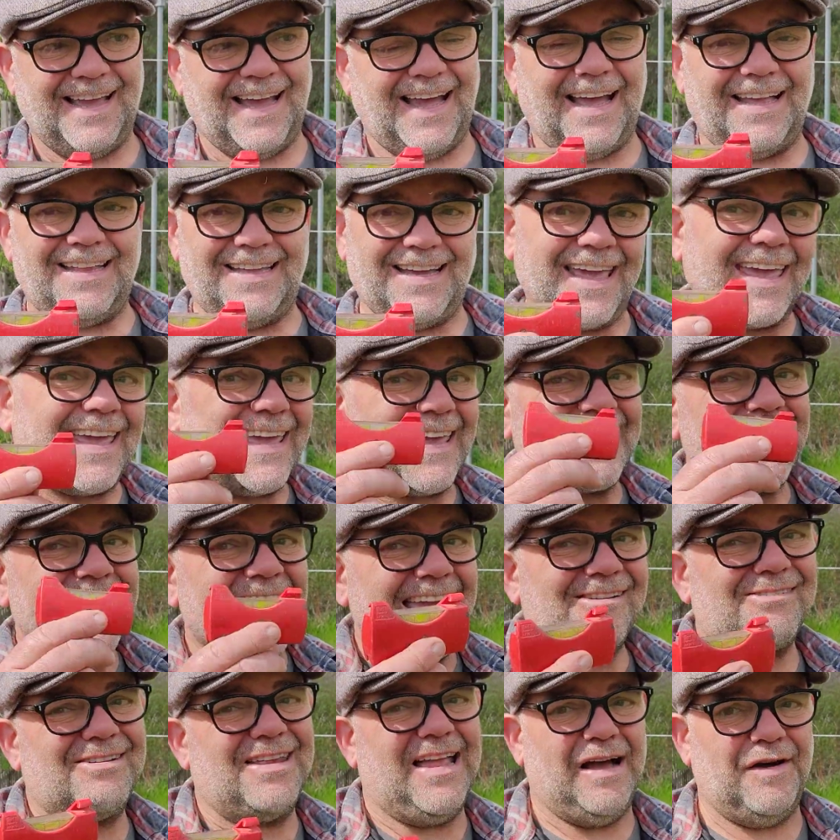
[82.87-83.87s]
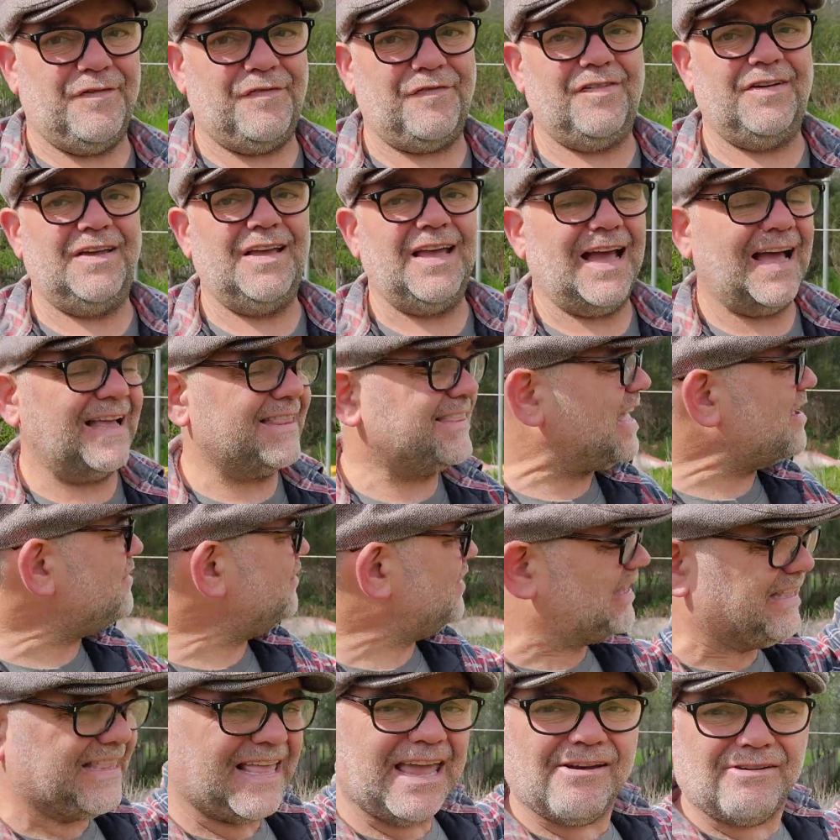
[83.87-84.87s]
and they'll get you near enough, and
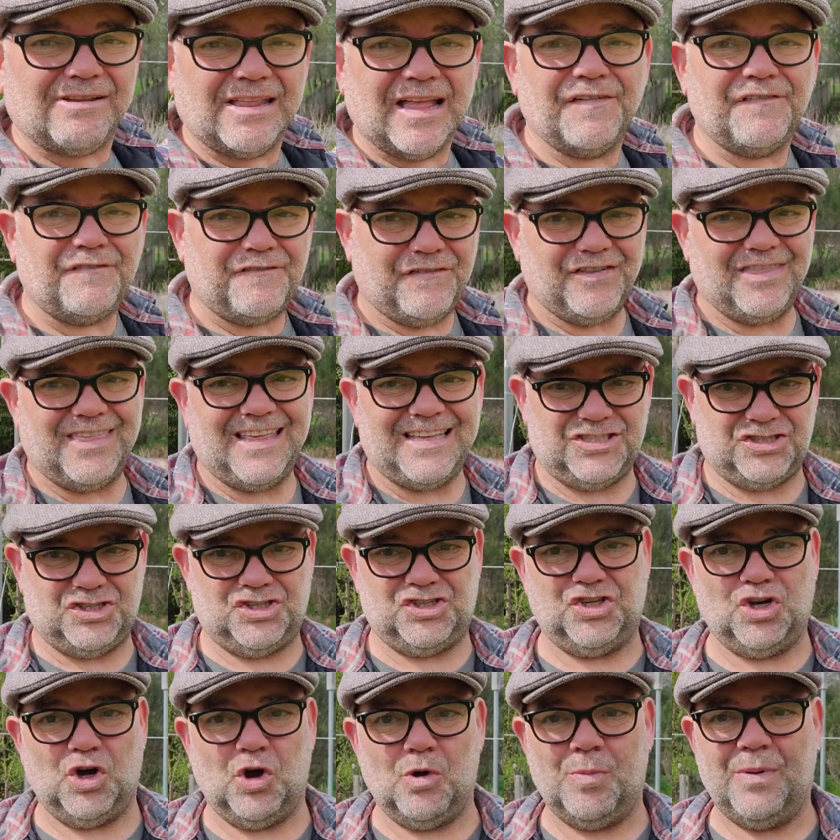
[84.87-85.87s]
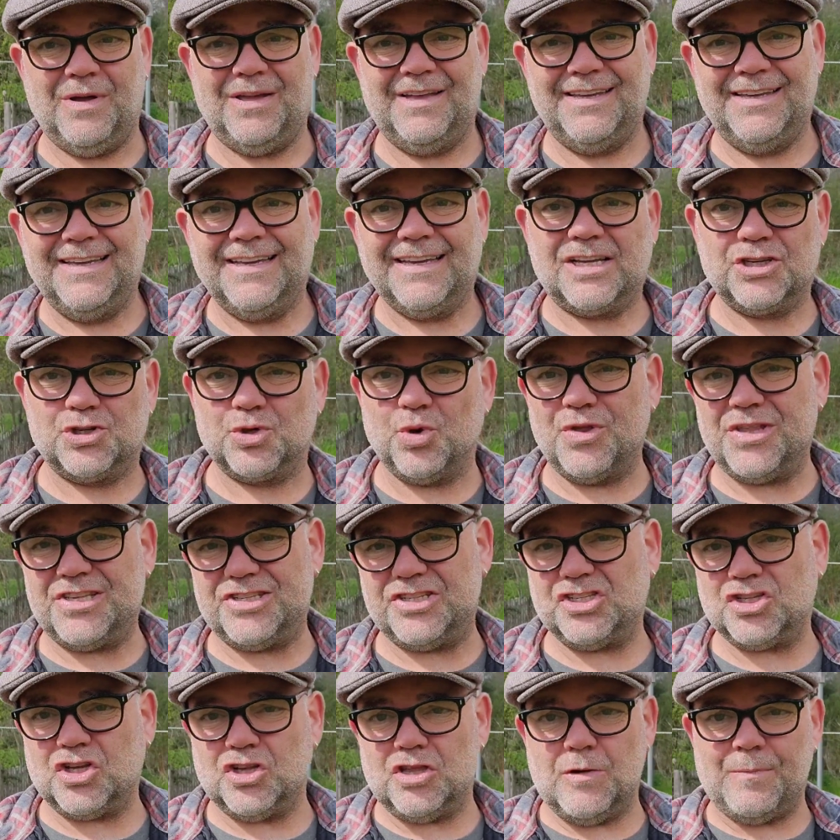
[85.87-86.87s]
definitely near enough for this job, because all this
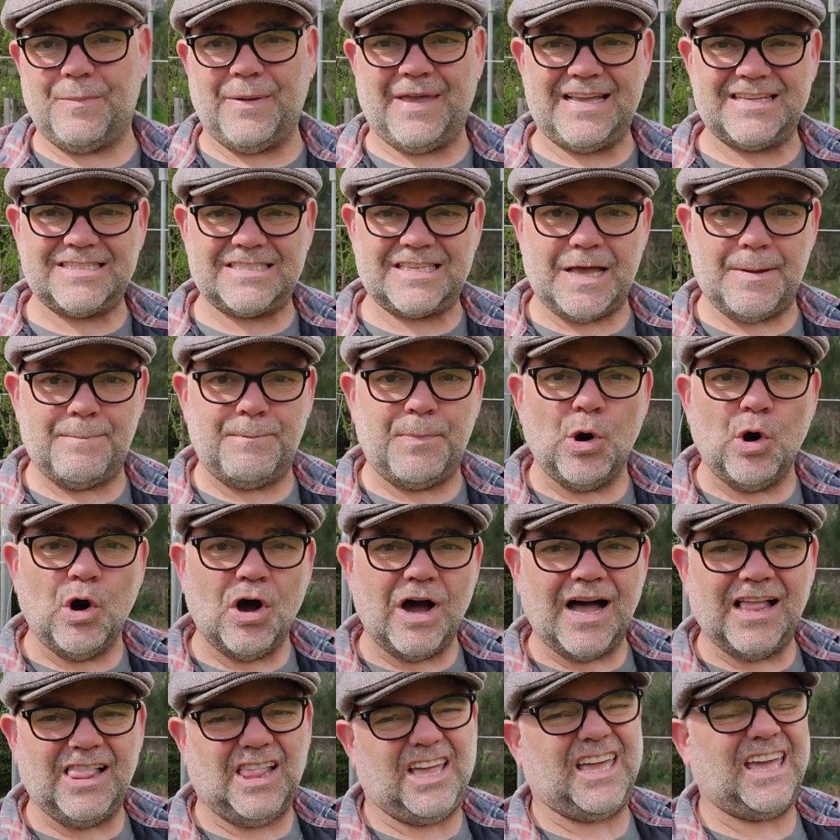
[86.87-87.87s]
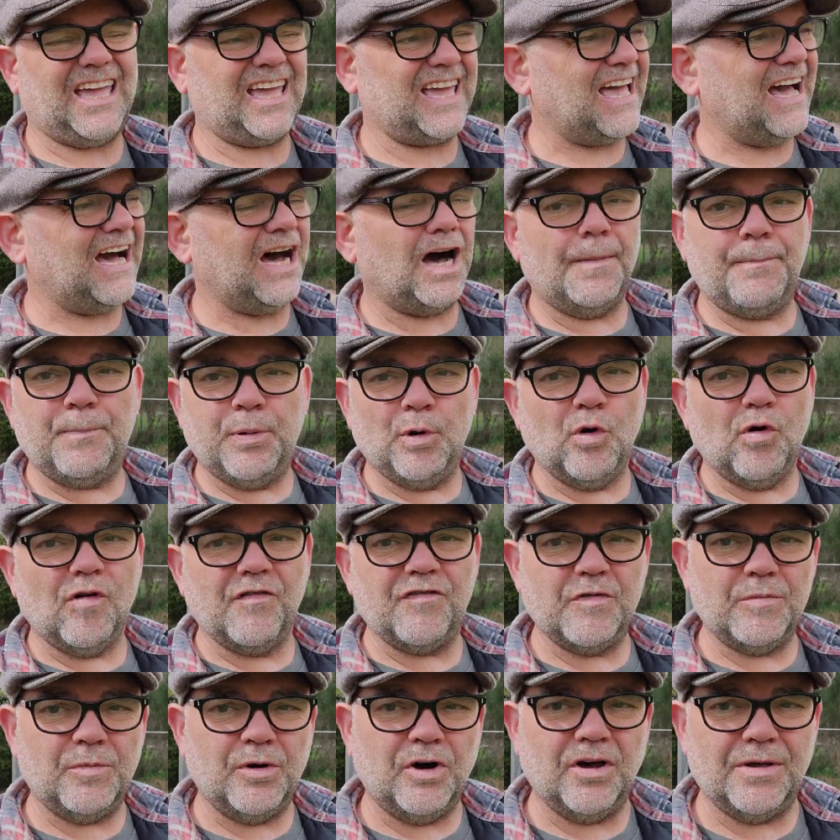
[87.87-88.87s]
is going to be is like a carport
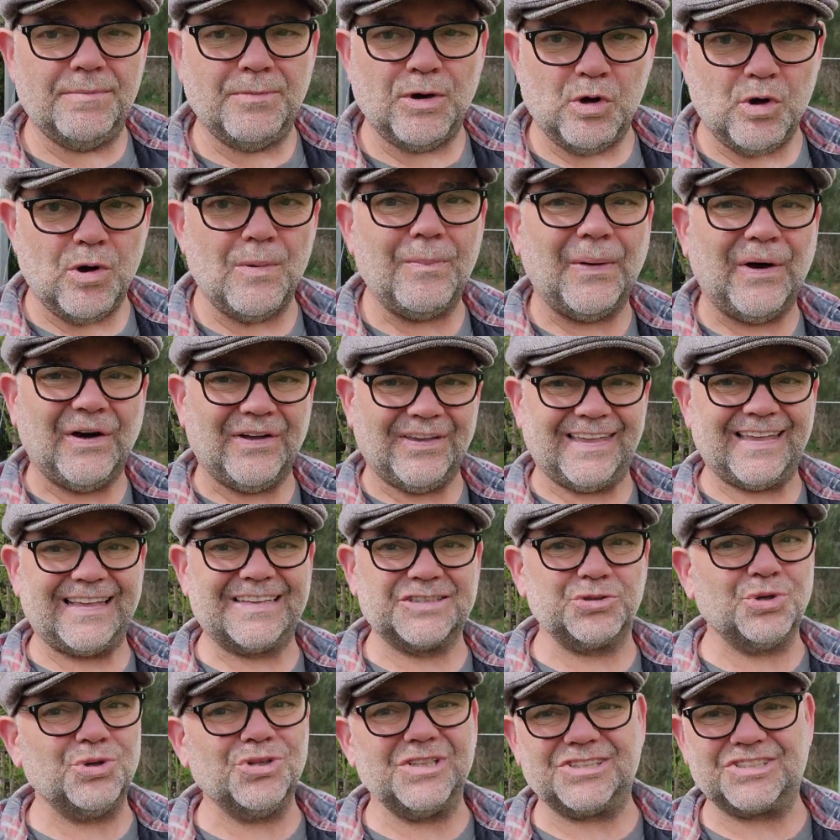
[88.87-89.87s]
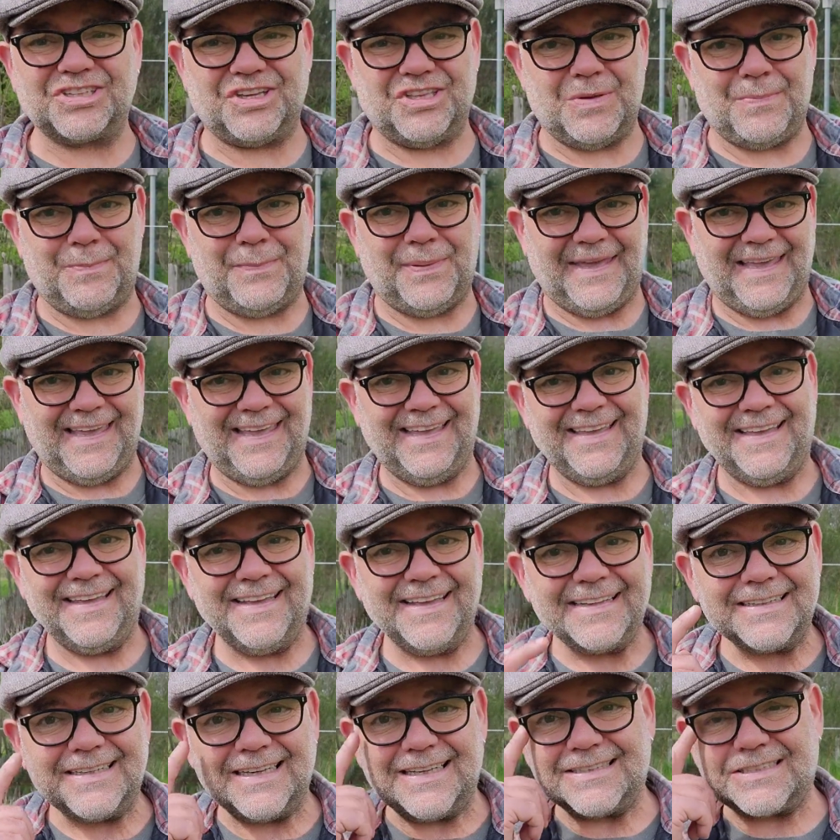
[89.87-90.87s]
for my motorbike. That's all it's going to be.
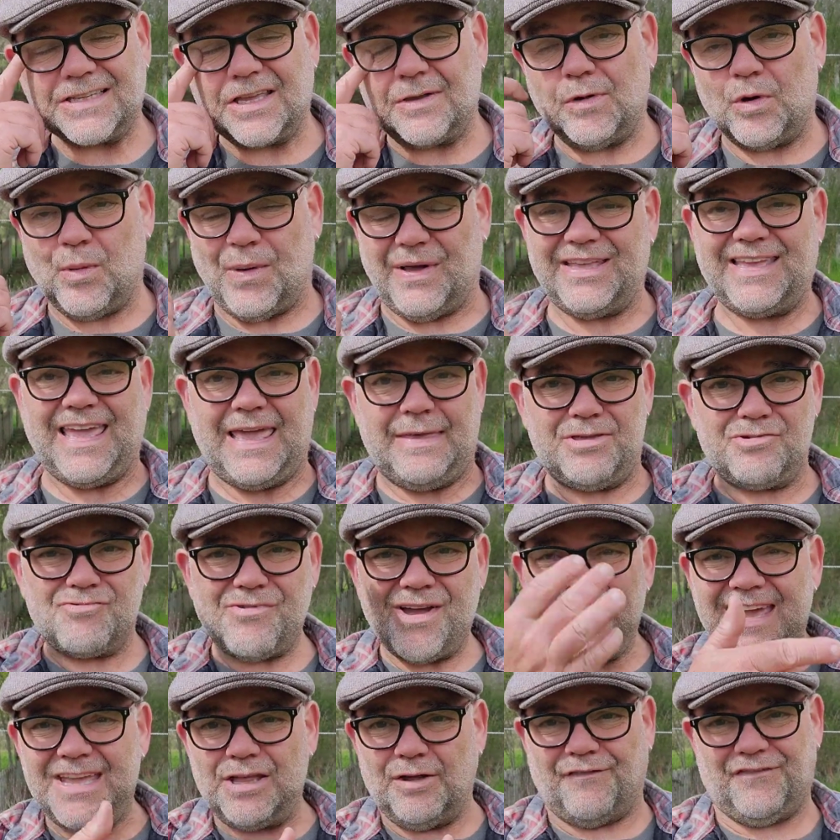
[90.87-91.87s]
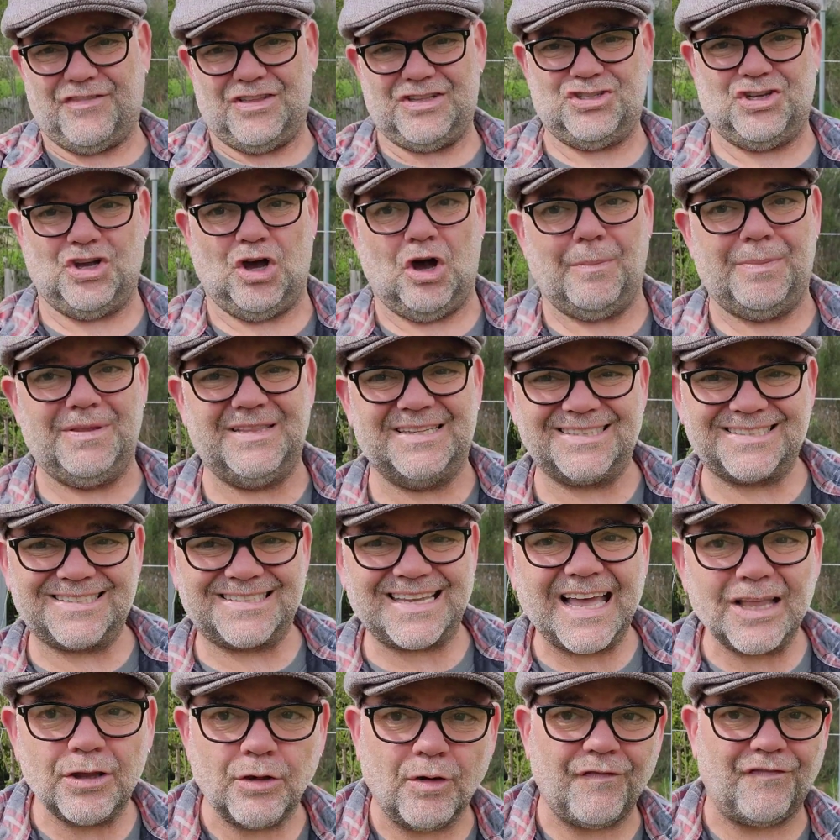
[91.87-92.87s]
It's going to be a way to keep the rain off the top and the
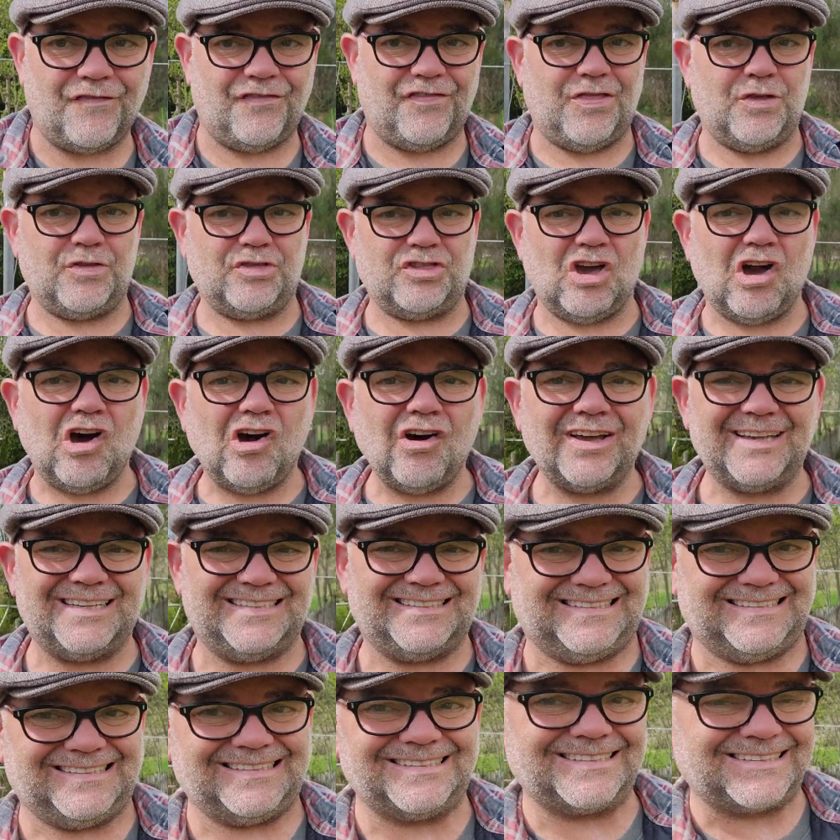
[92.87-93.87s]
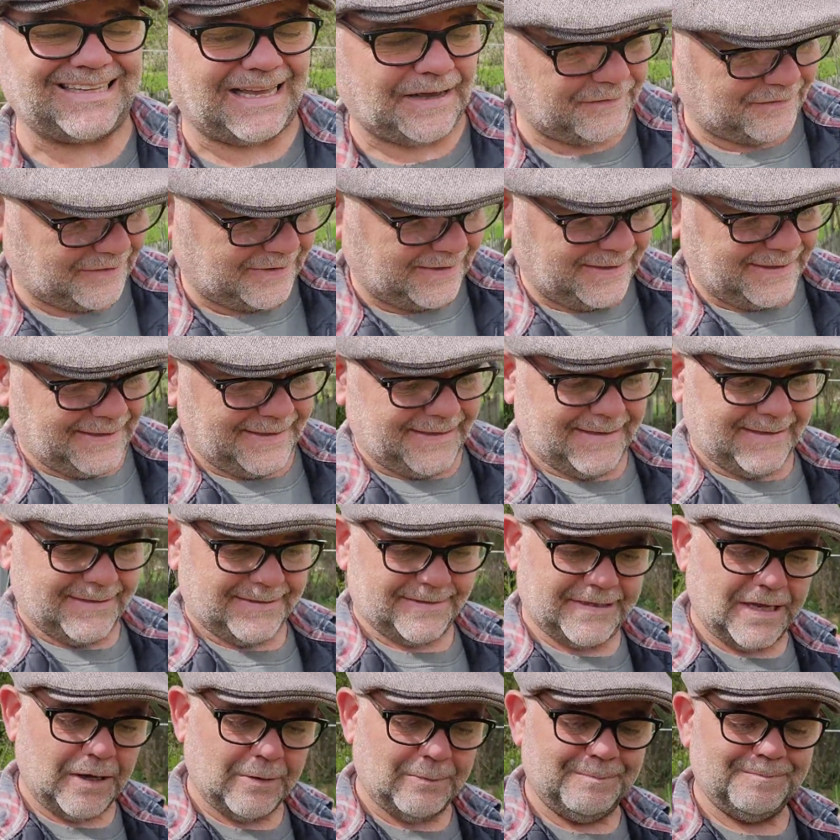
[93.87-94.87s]
sun off the tyres and stuff.
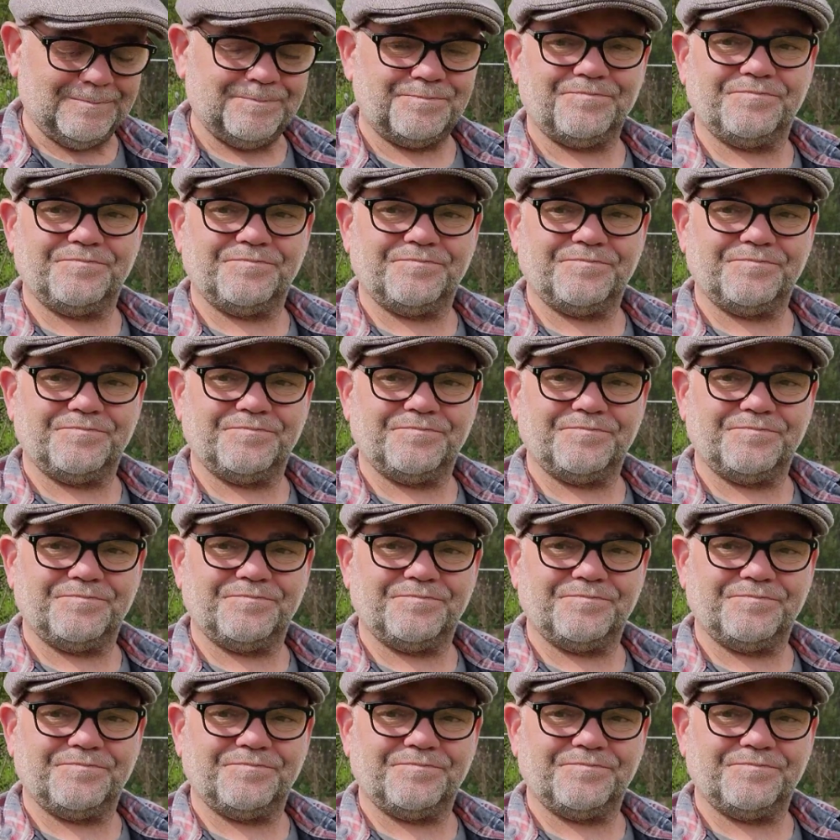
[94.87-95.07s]
So